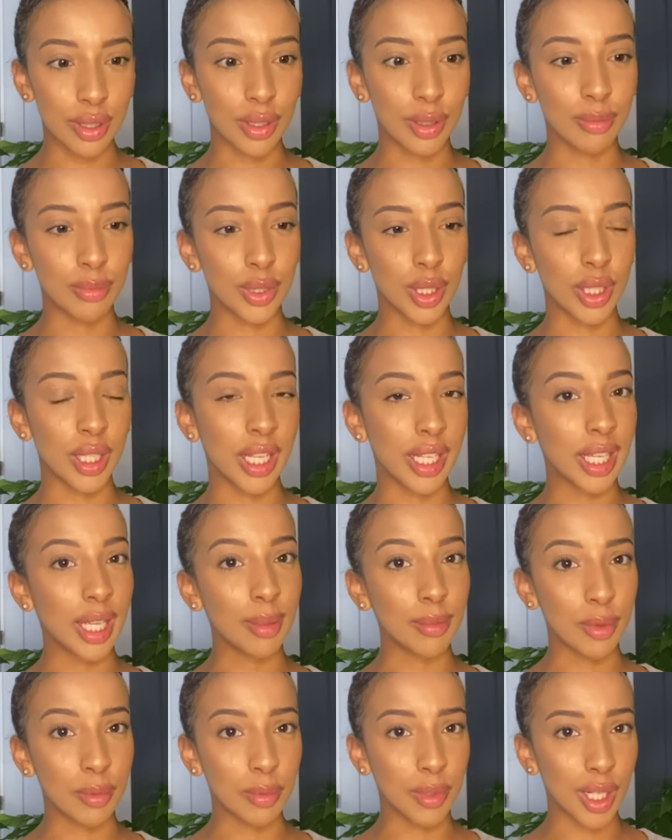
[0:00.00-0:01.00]
them so they
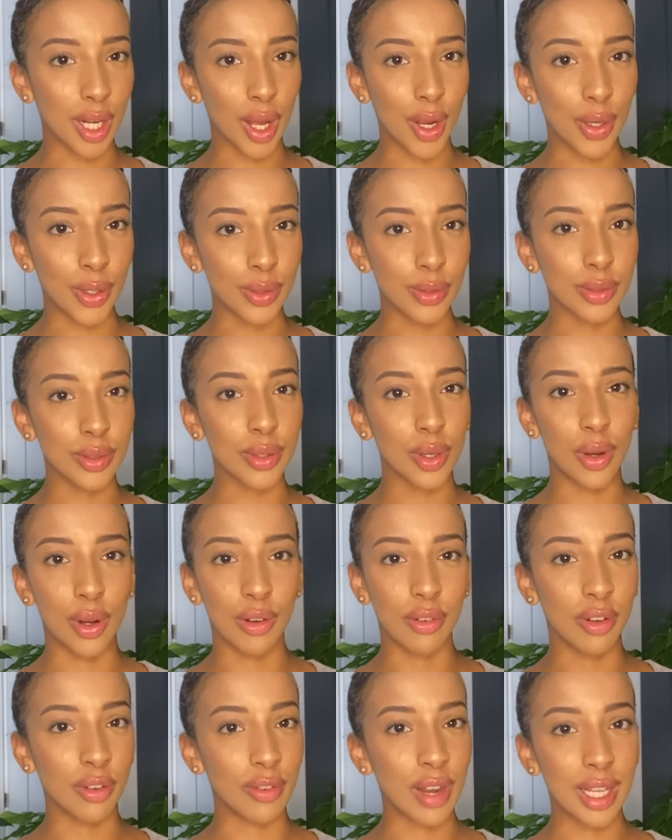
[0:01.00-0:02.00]
keep them close
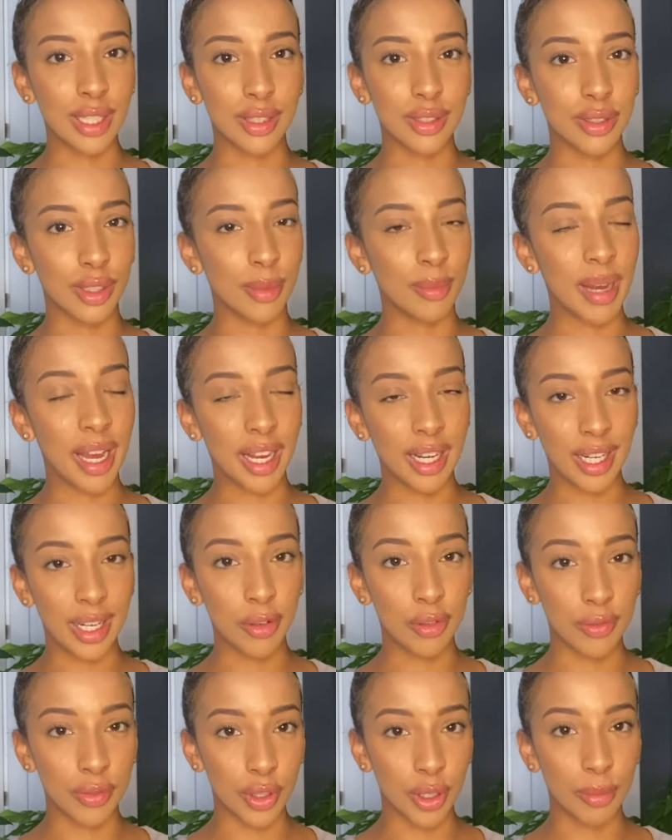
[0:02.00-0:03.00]
or arrest them,
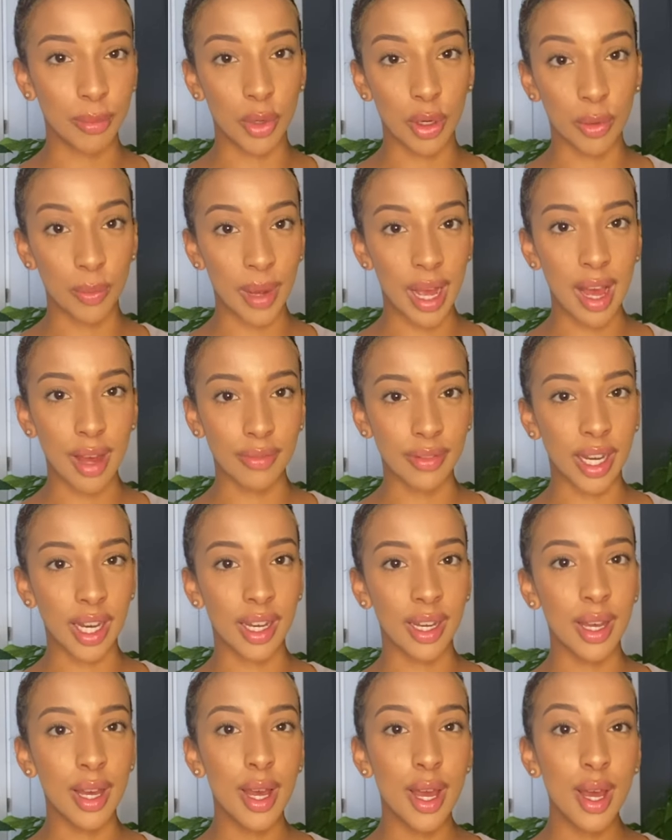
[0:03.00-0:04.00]
handcuff them or whatever,